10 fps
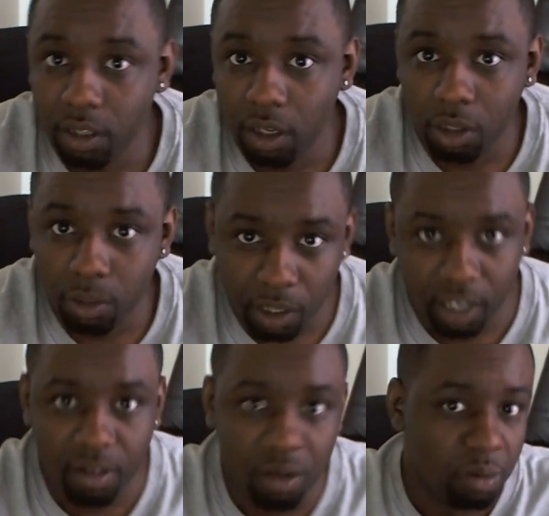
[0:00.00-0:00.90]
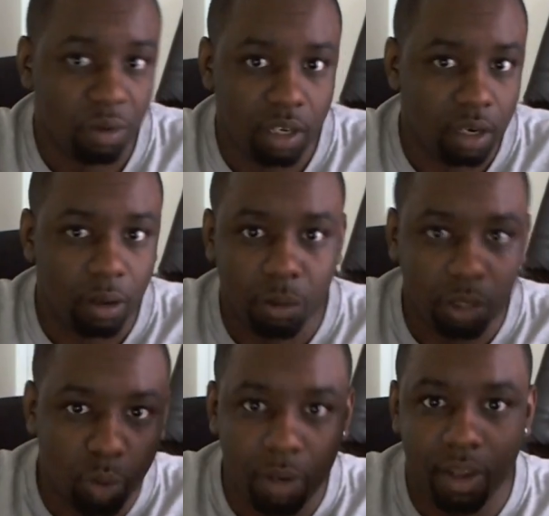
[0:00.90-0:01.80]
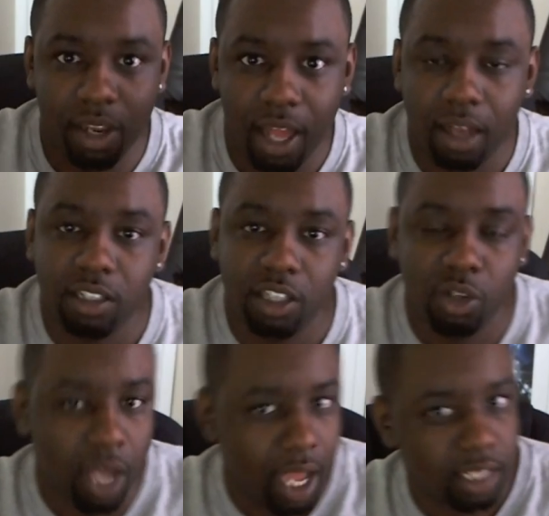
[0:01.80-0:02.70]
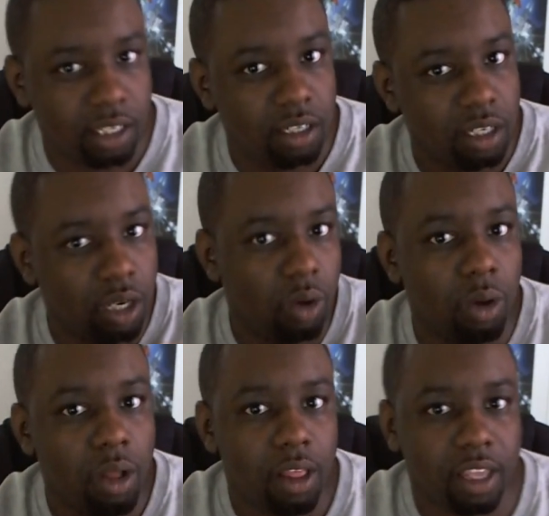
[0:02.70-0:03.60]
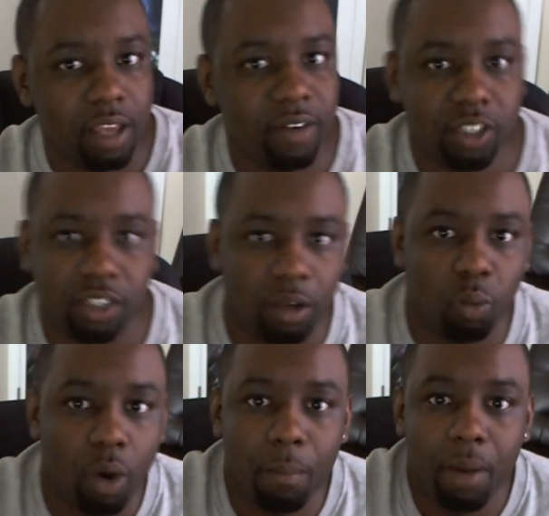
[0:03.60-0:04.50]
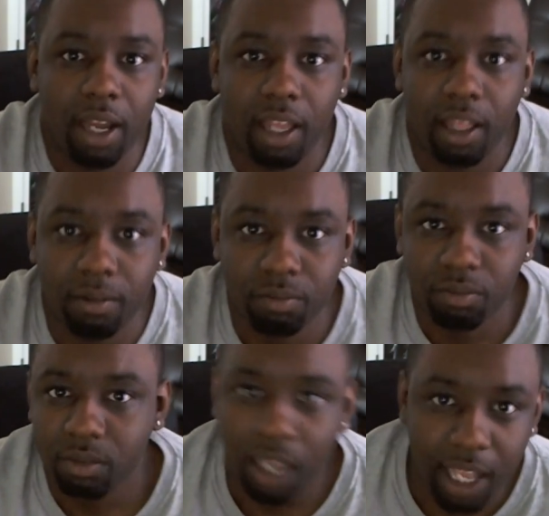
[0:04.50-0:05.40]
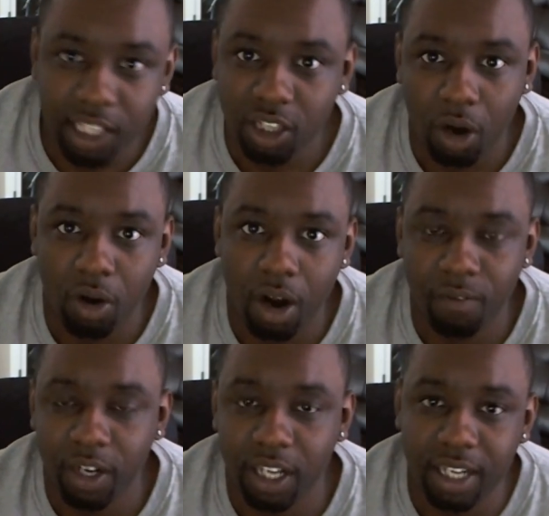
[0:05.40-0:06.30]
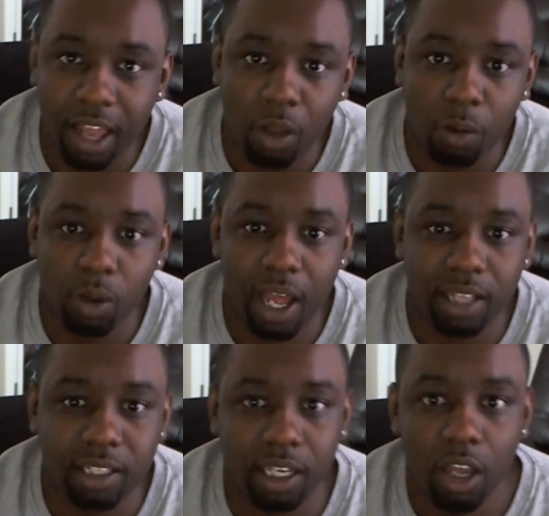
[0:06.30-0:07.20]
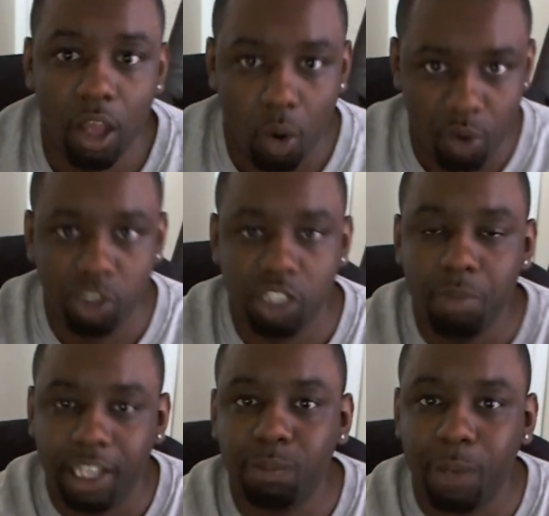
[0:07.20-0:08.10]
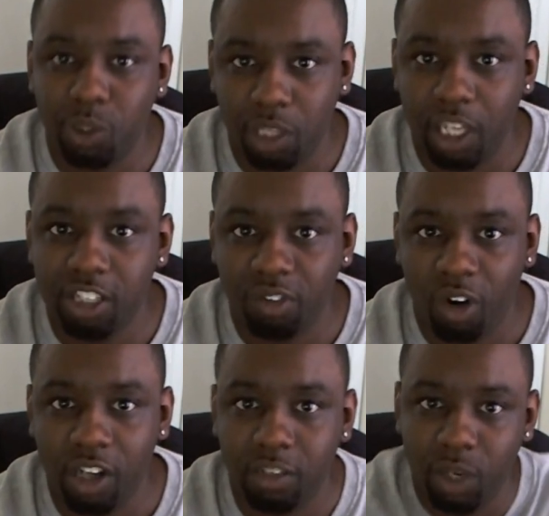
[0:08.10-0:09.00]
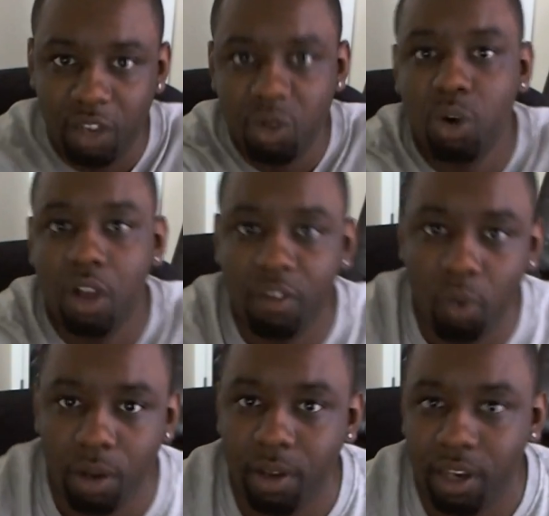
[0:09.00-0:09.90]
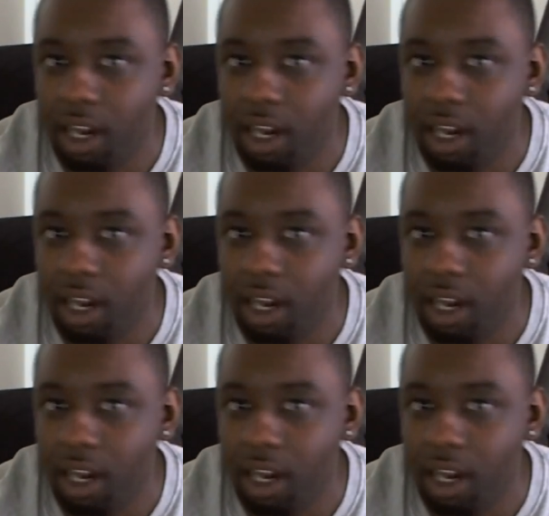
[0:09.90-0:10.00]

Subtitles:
You know, we're going to give you, you know, $20 million and you guys can, you know, give us a 1 month head start on our freaking downloadable content, or you'll just make a special thing just for us and we give you another $40 million.